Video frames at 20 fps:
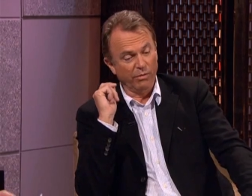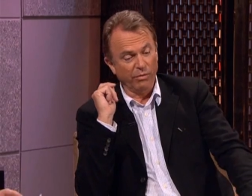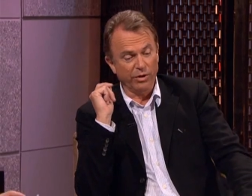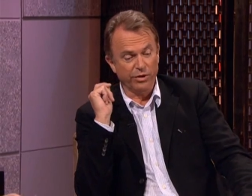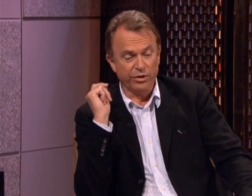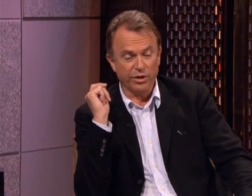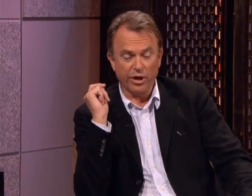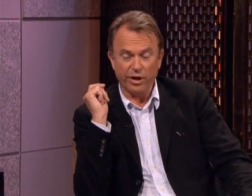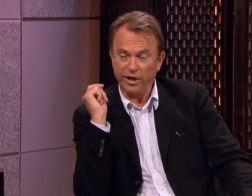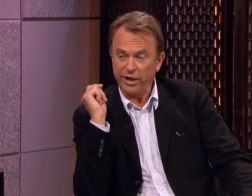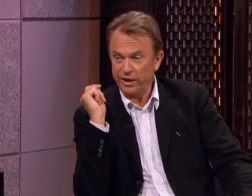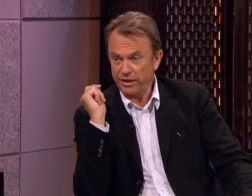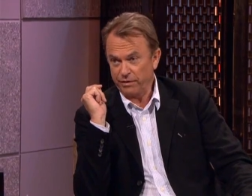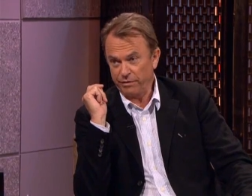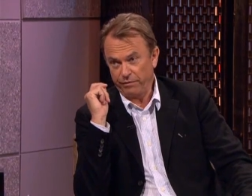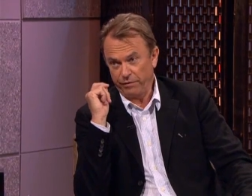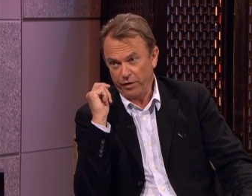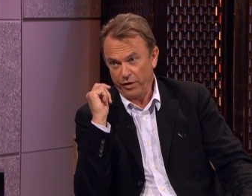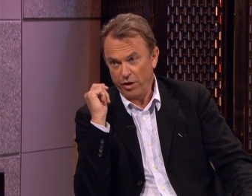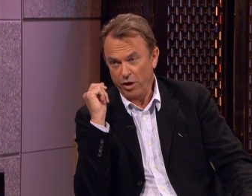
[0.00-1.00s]
Well, Johnny is a
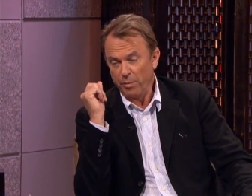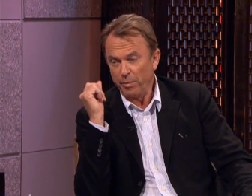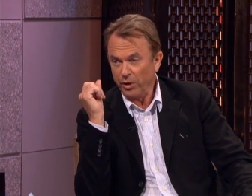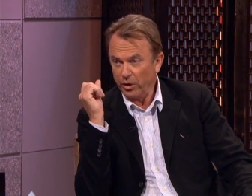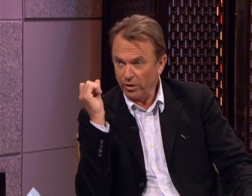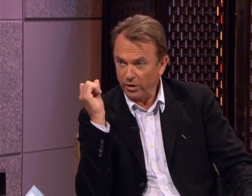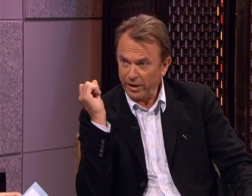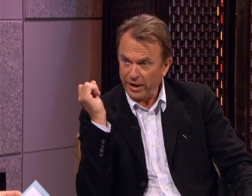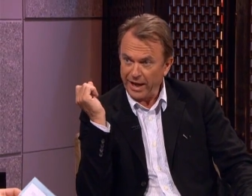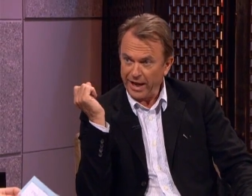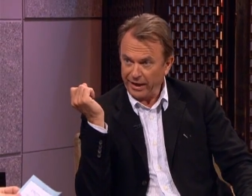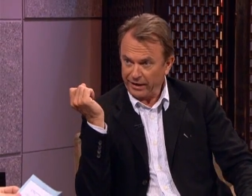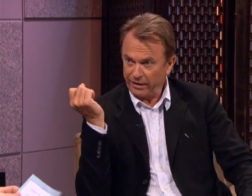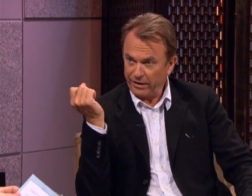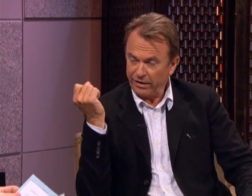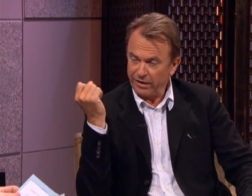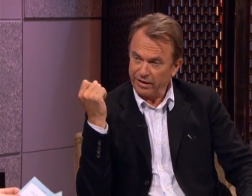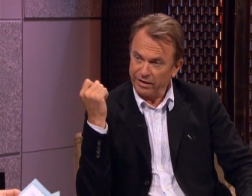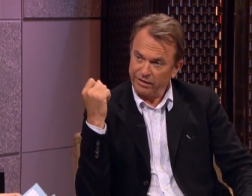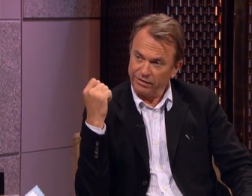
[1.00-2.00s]
phenomenal actor.